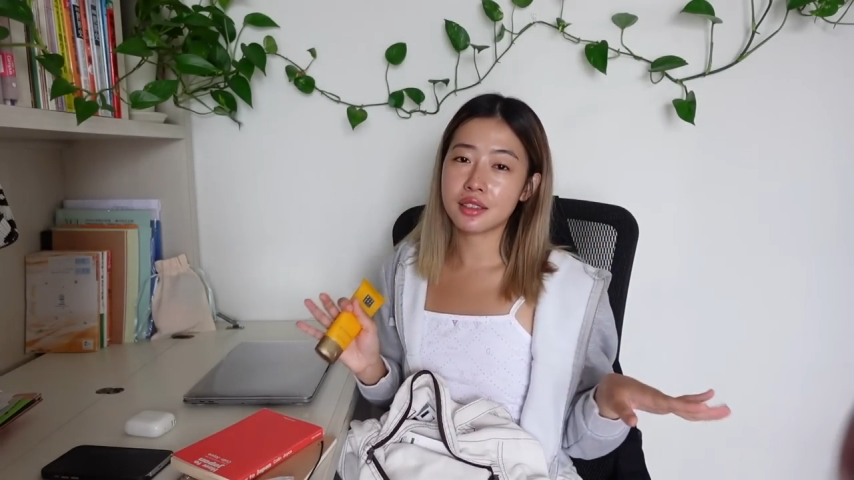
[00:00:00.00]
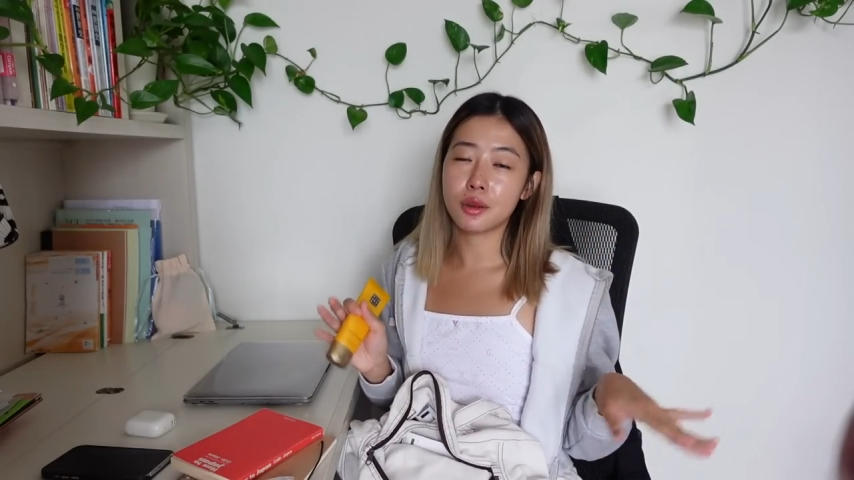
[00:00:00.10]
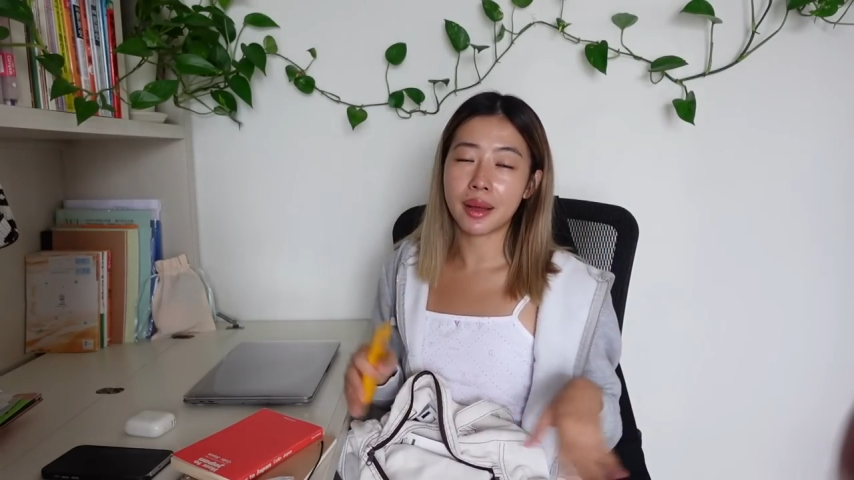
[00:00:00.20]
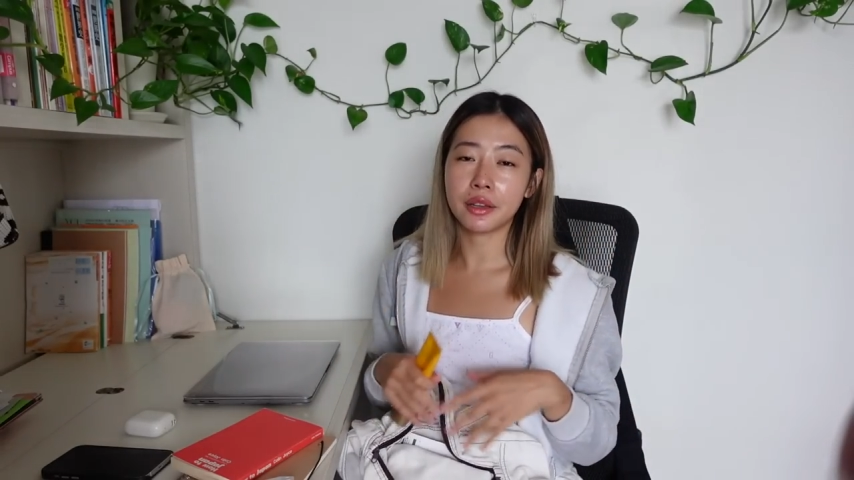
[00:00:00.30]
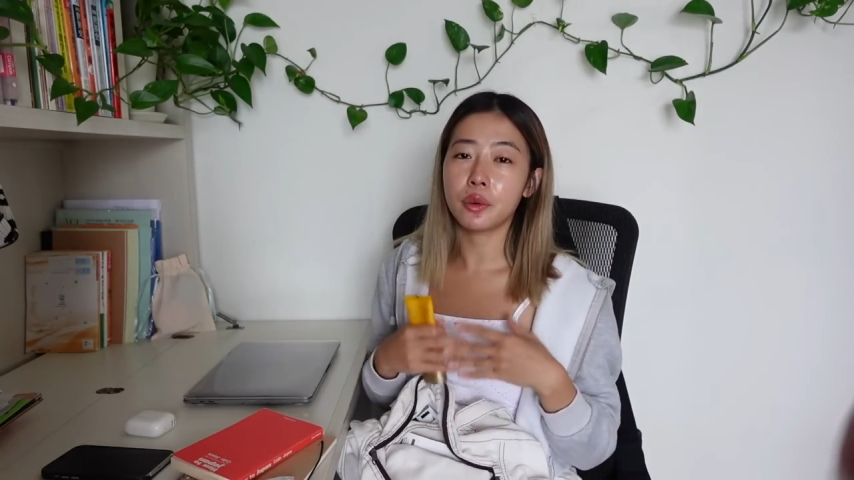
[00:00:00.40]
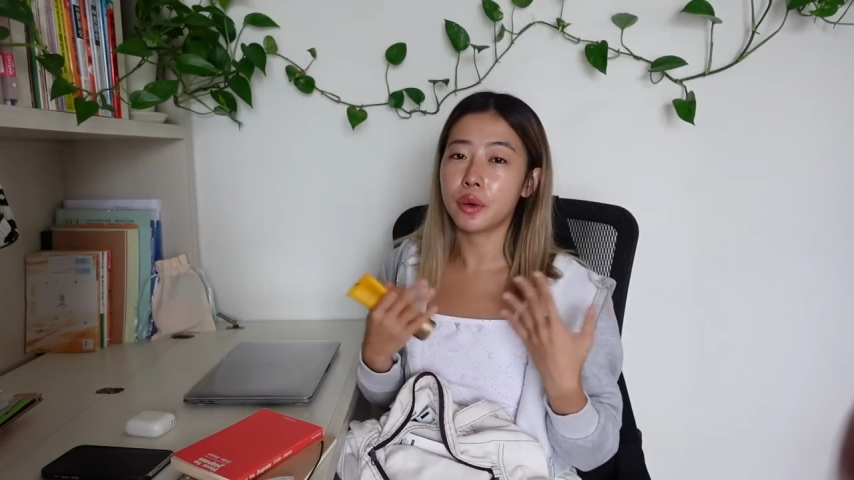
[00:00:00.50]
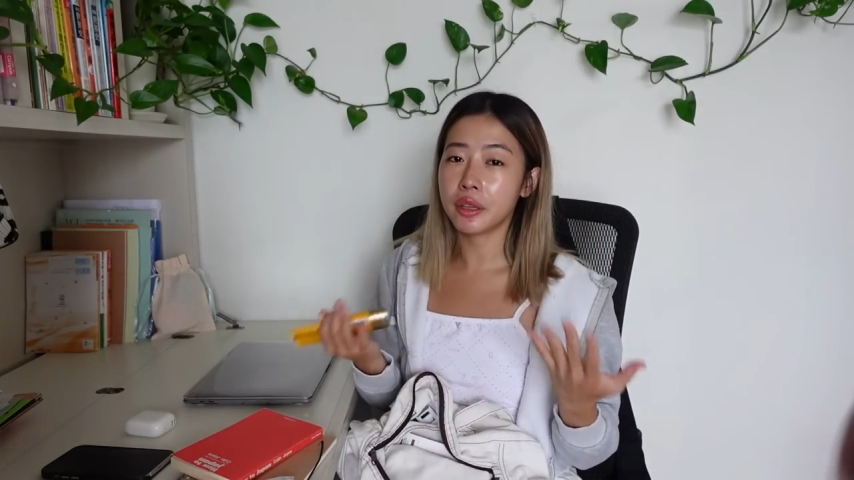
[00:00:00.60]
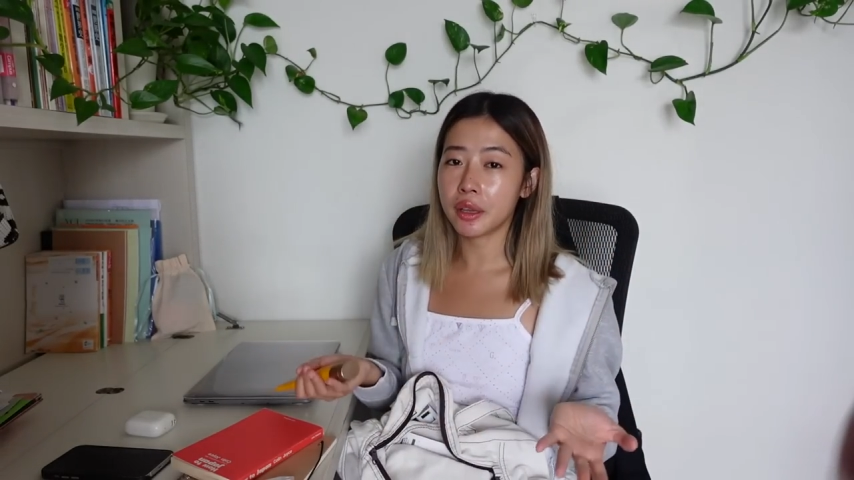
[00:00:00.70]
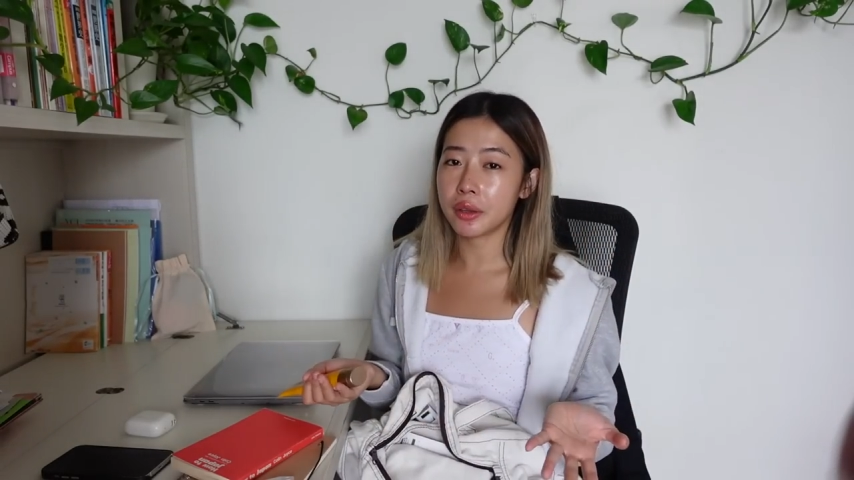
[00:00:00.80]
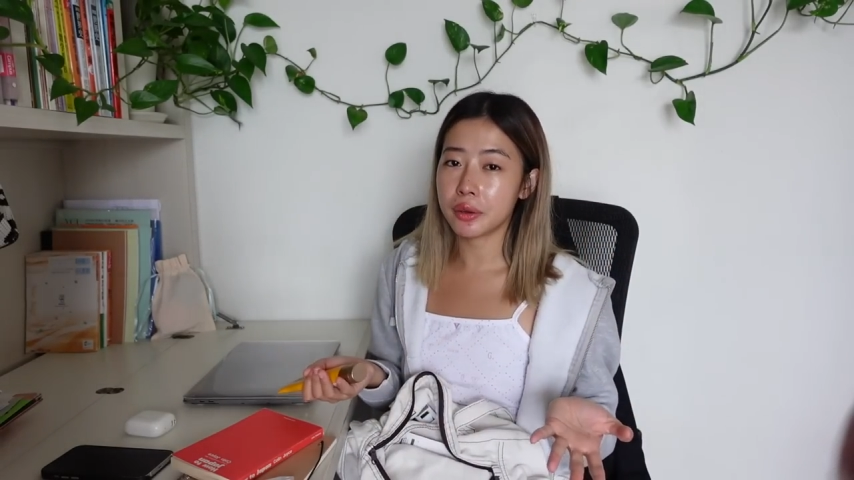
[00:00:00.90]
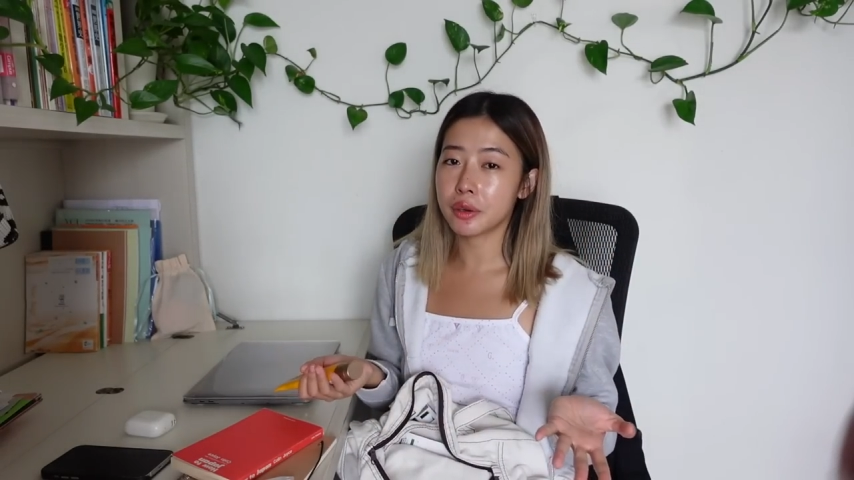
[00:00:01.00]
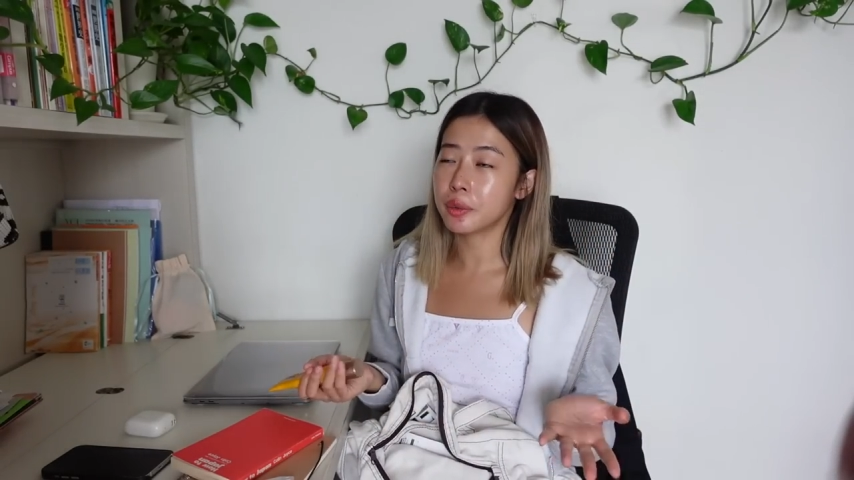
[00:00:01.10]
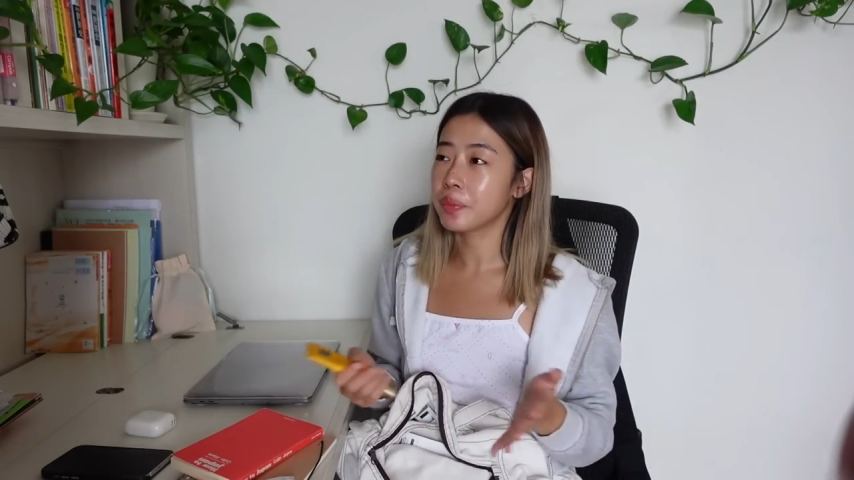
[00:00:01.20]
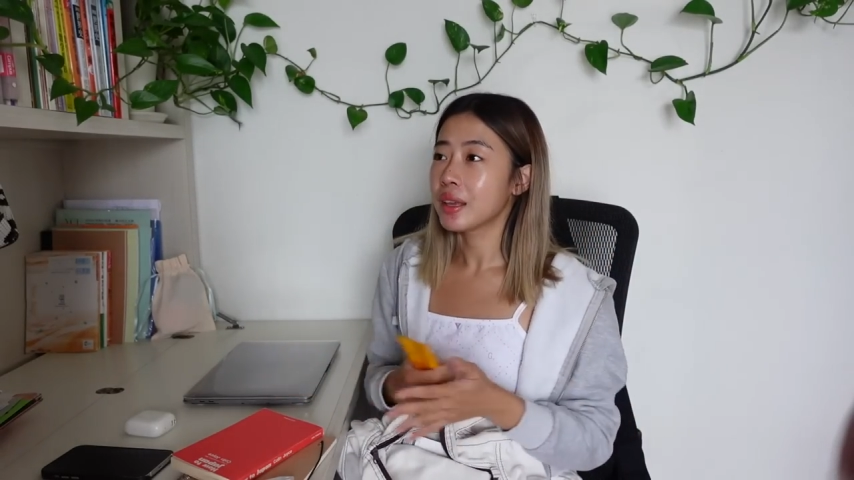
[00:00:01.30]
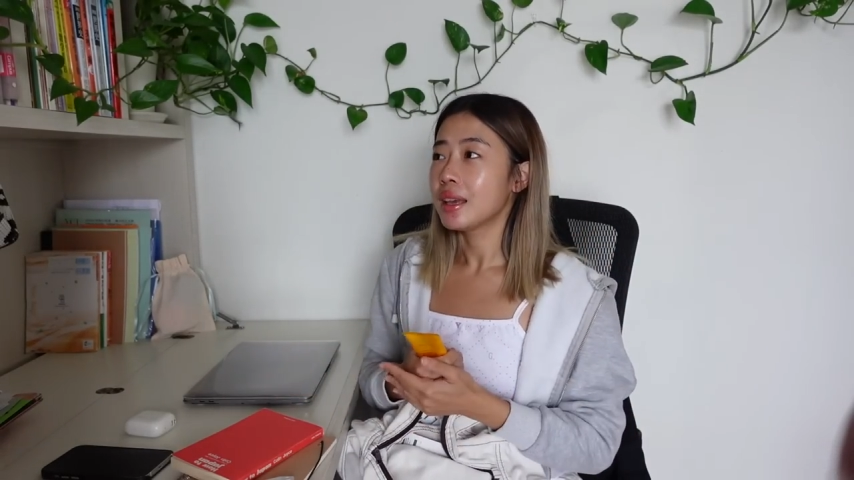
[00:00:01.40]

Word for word: No matter what I do,